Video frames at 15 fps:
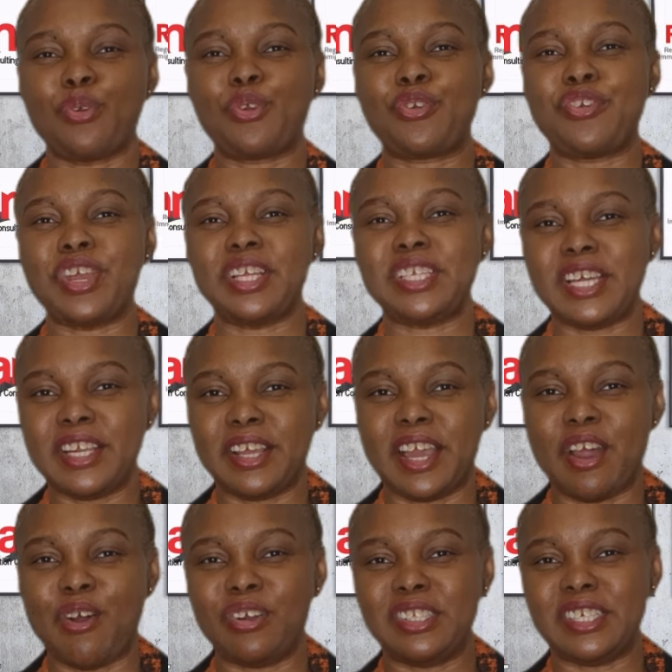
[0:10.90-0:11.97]
created a
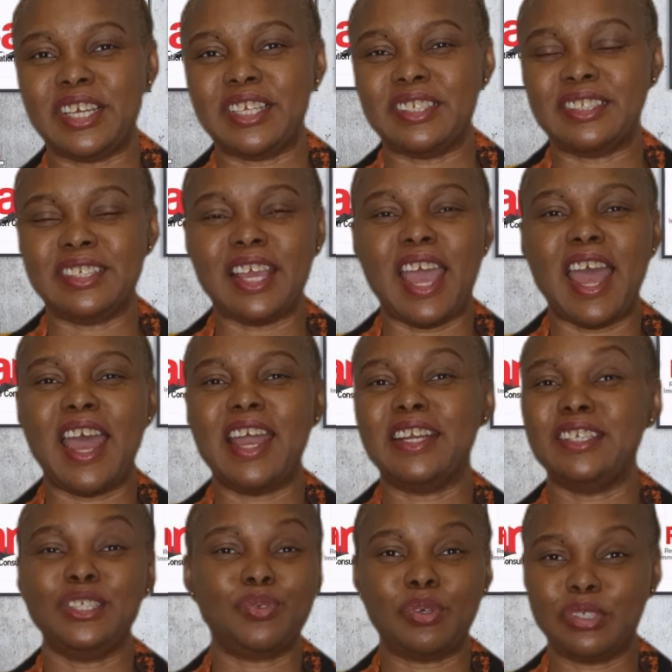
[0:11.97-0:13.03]
content
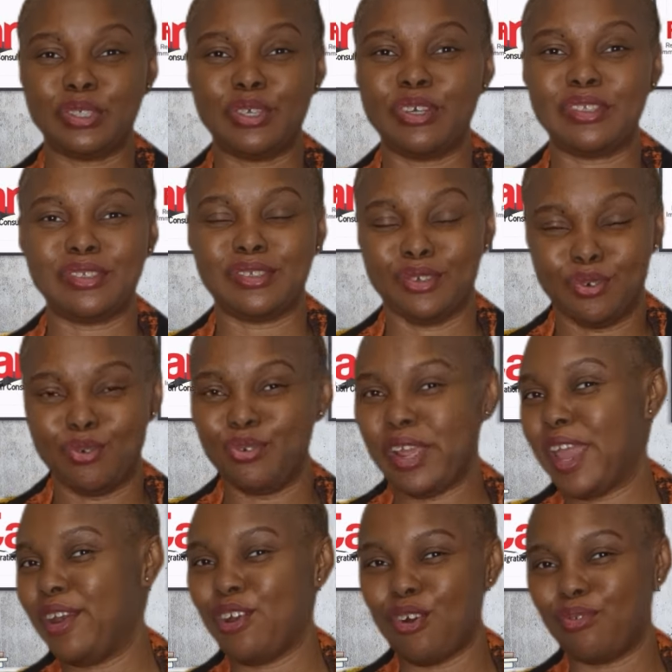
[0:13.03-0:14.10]
and it was not good
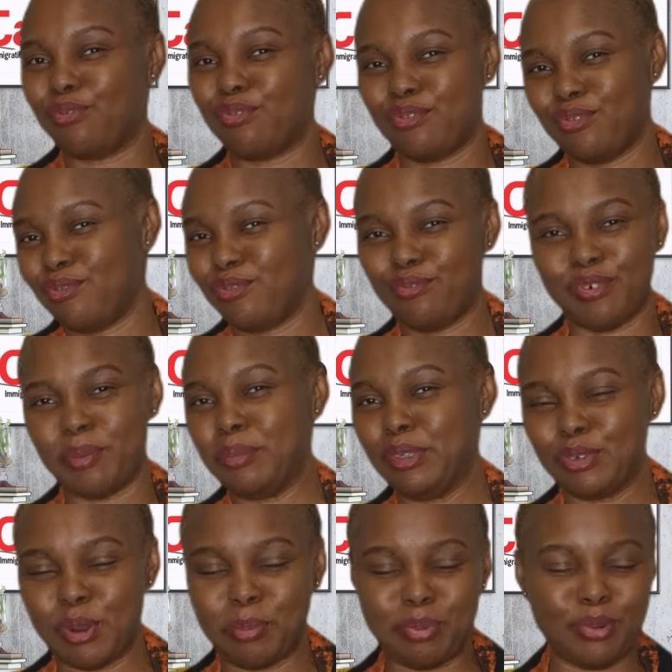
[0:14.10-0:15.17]
enough for me
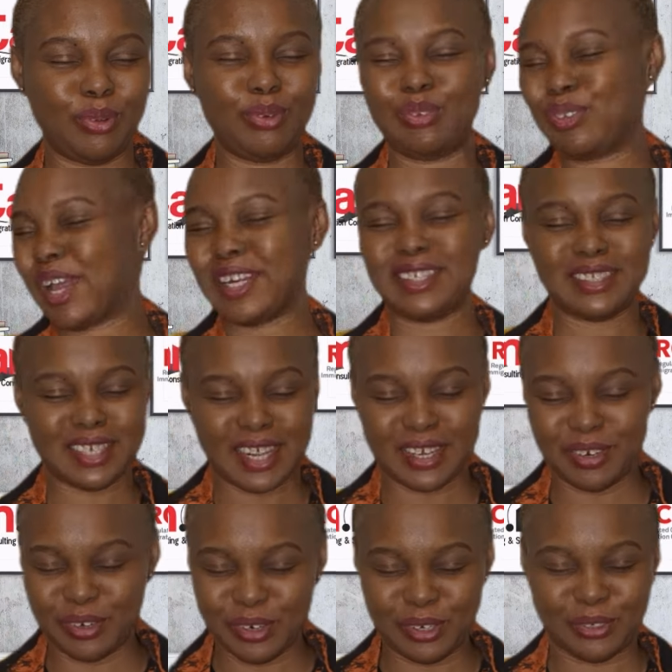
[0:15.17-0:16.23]
to upload. So I
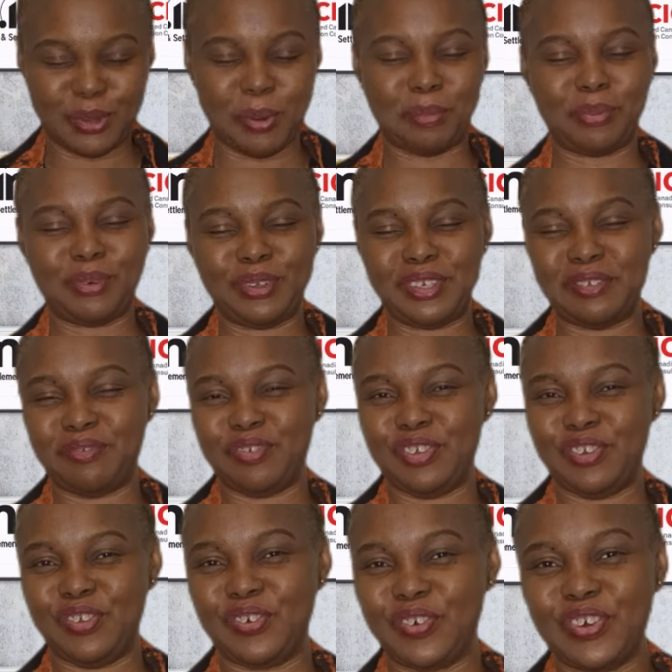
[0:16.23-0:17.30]
decided not to upload the
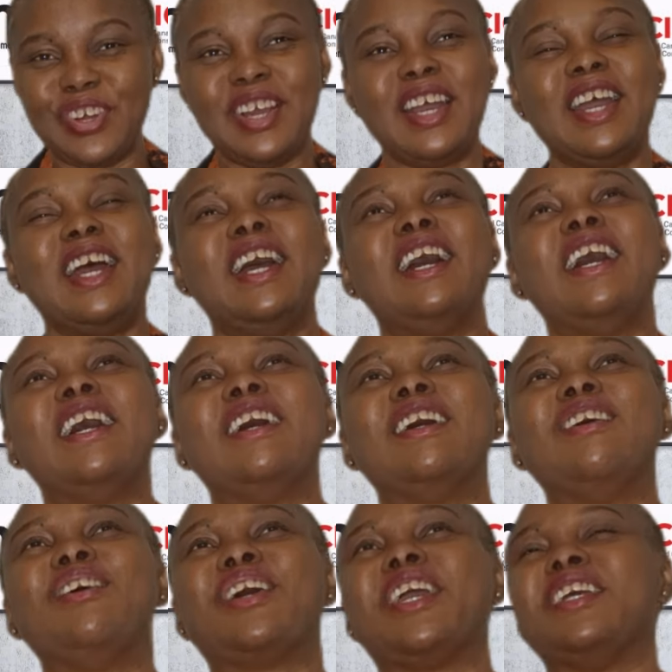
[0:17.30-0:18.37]
video.
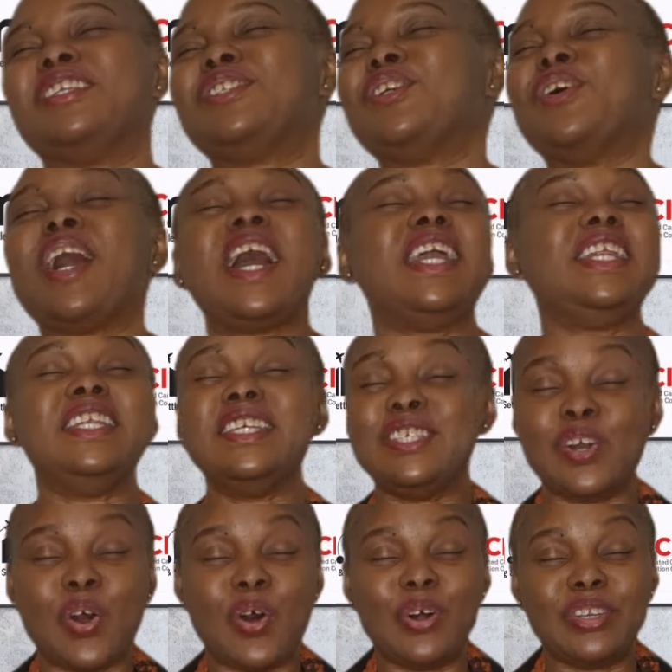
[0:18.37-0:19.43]
Okay, so I
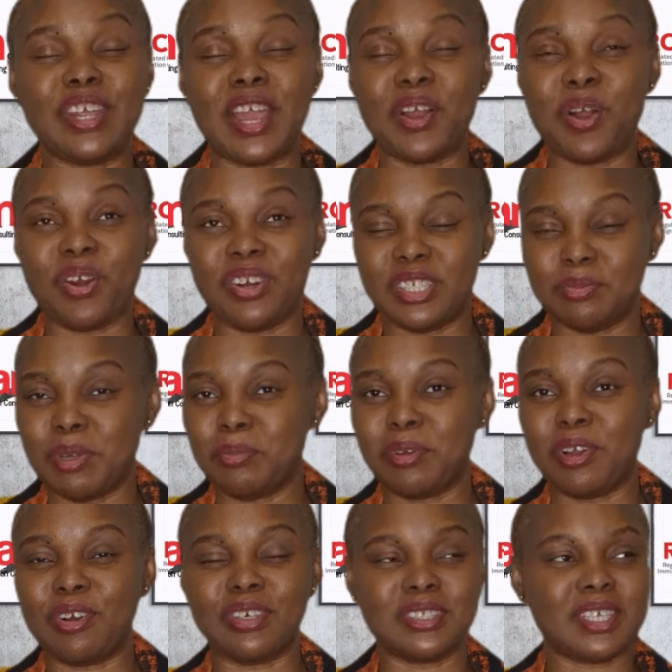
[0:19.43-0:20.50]
need all the encouragement
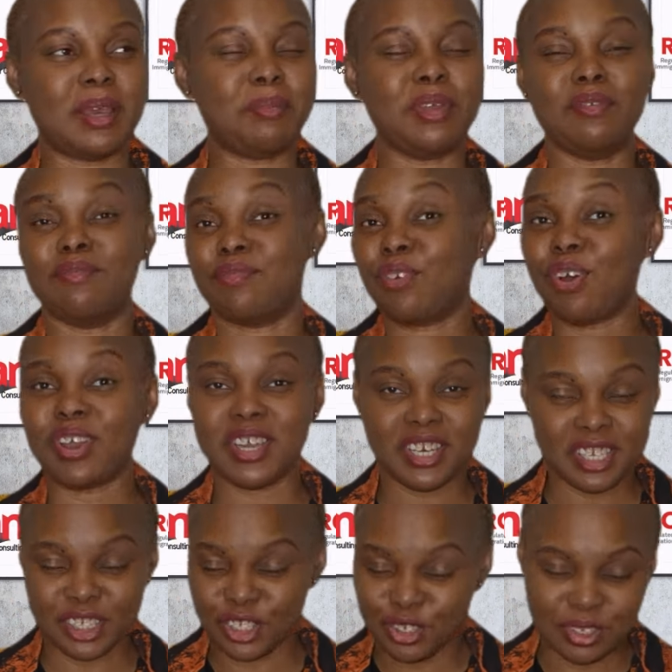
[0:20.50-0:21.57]
because I mean,
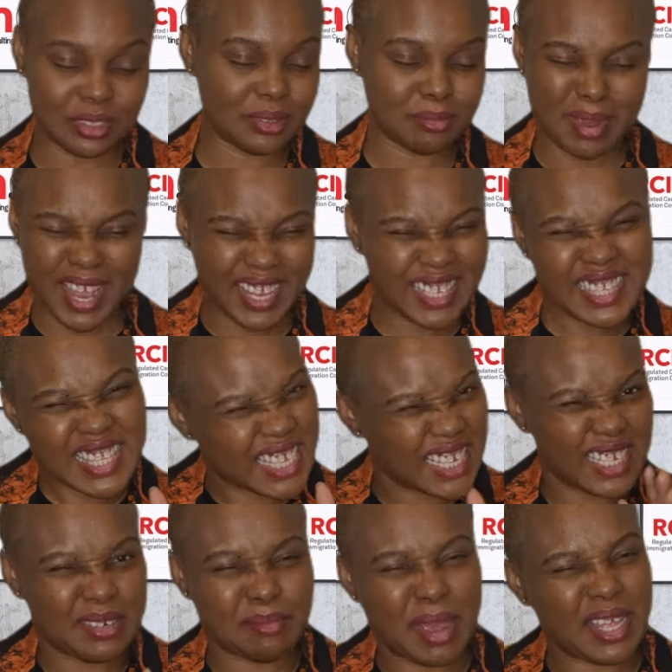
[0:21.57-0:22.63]
vlogging is not my
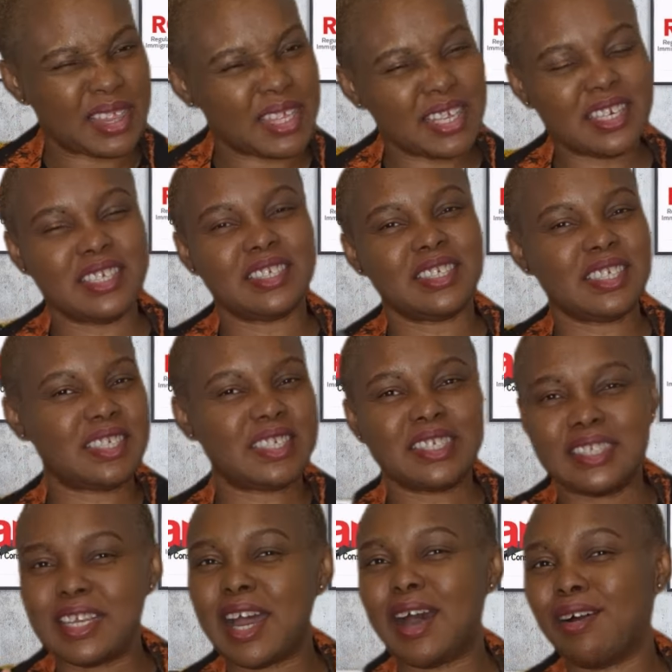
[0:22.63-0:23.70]
thing. My thing is
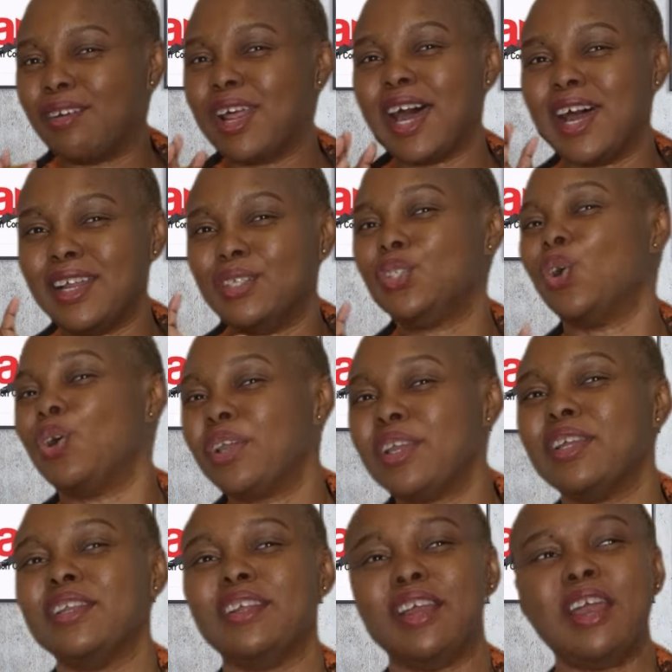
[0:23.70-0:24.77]
sitting down and
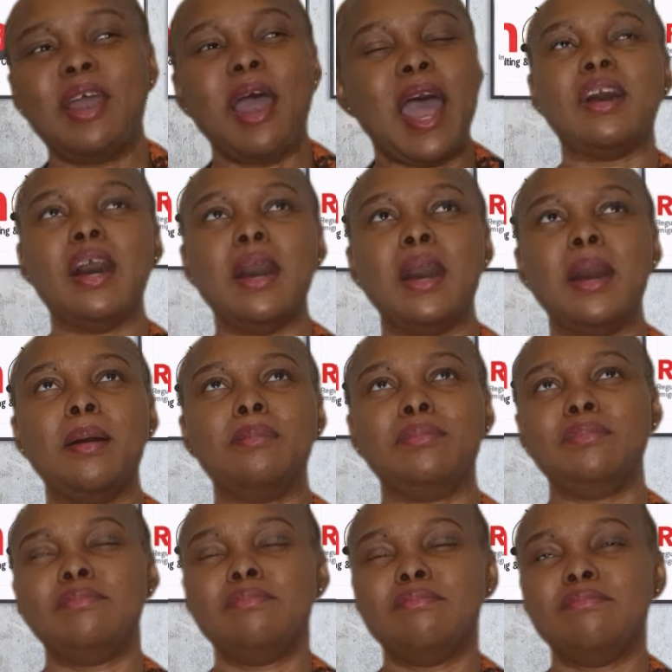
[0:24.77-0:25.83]
talking. Um,